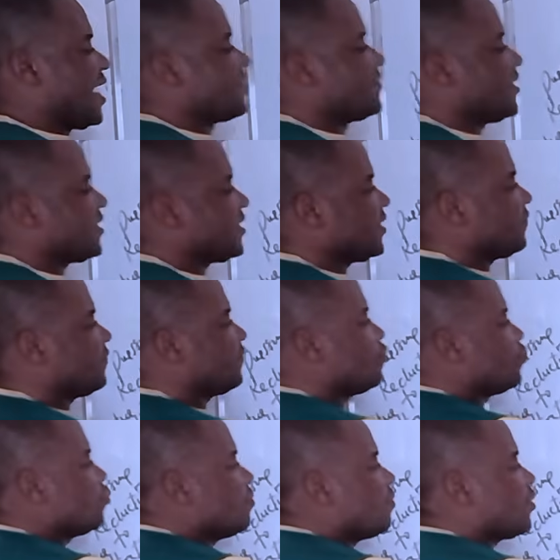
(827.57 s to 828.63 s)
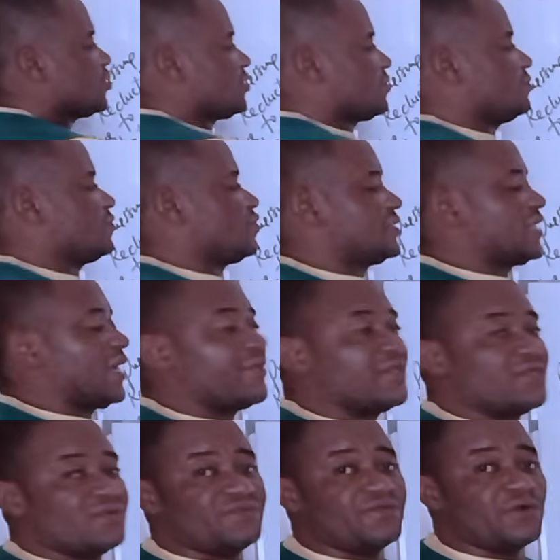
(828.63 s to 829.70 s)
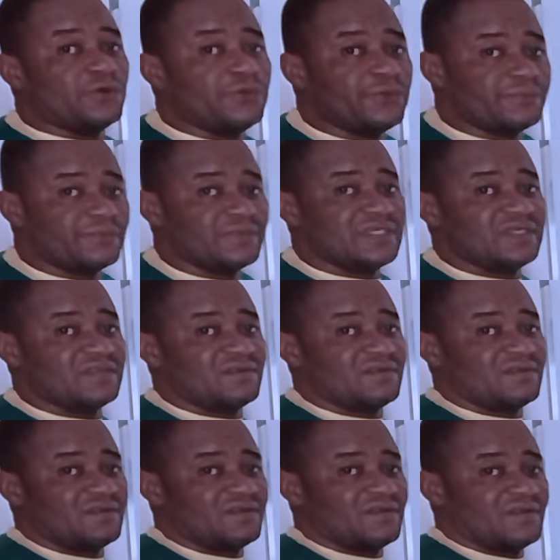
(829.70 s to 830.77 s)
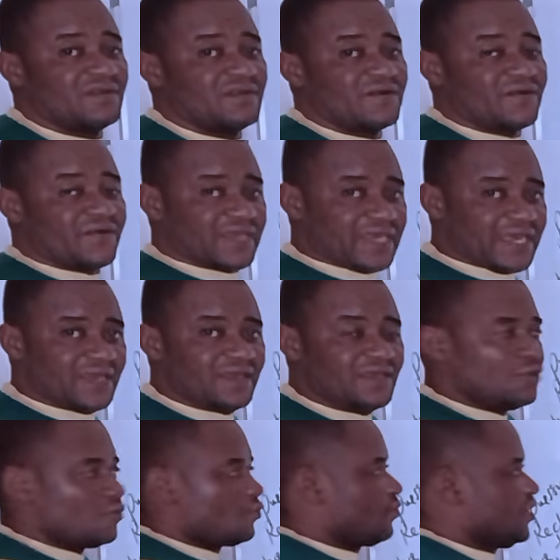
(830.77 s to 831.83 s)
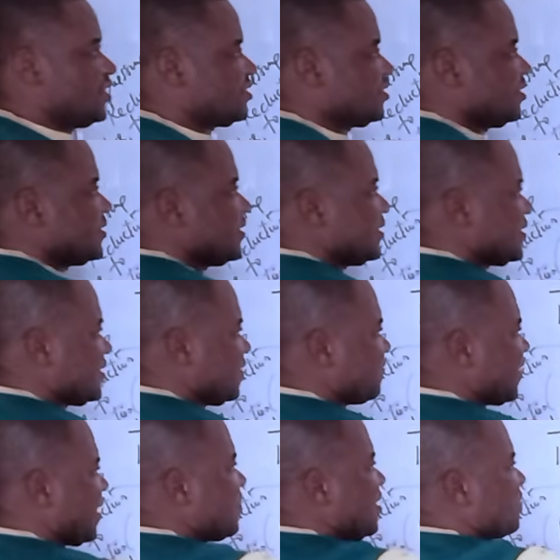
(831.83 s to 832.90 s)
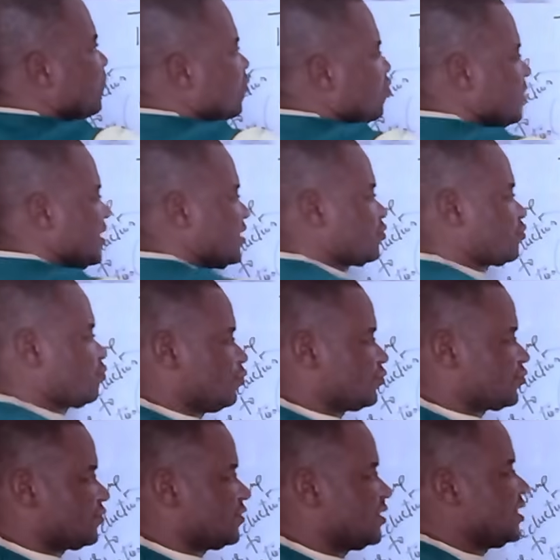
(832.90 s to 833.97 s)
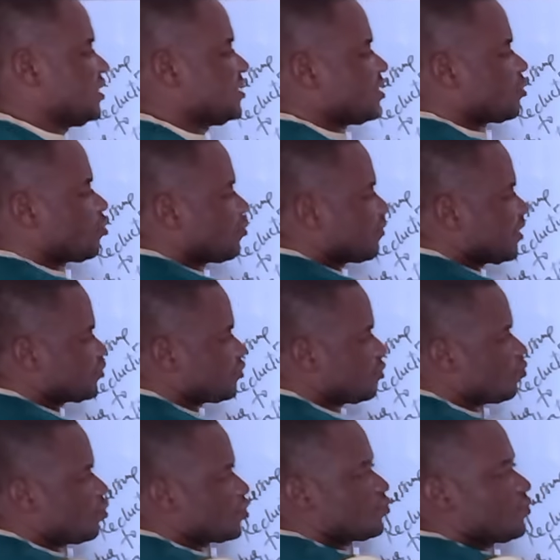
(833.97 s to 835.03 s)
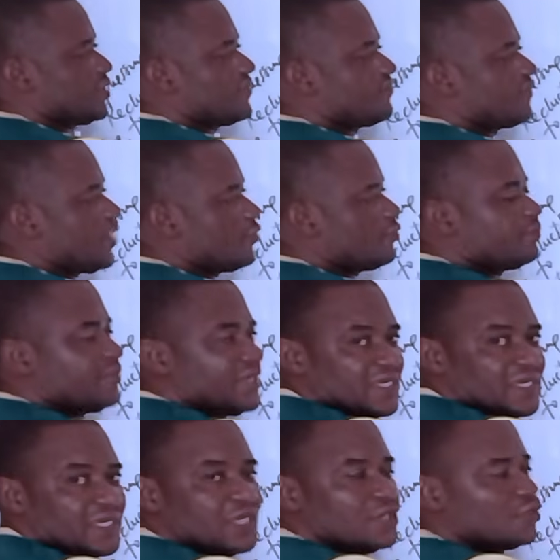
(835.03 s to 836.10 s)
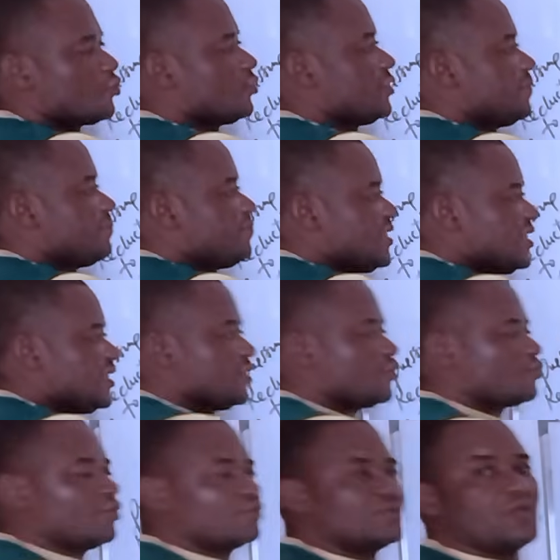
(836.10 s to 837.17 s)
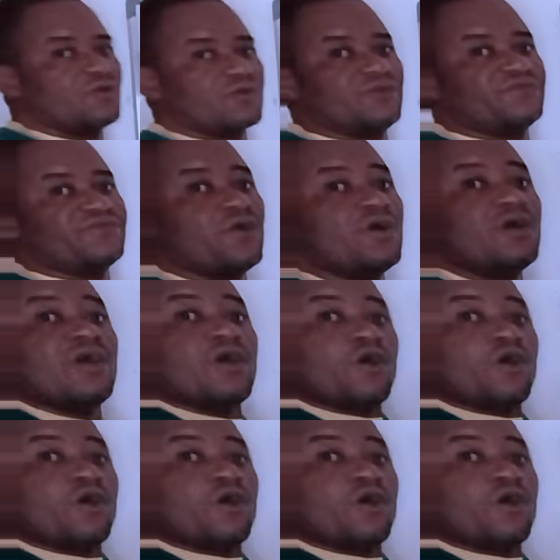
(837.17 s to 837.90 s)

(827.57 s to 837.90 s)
And then if you must determine the volume, okay, which is defined by volume exclusion, the correction was with the value B. So the B is what you're looking for.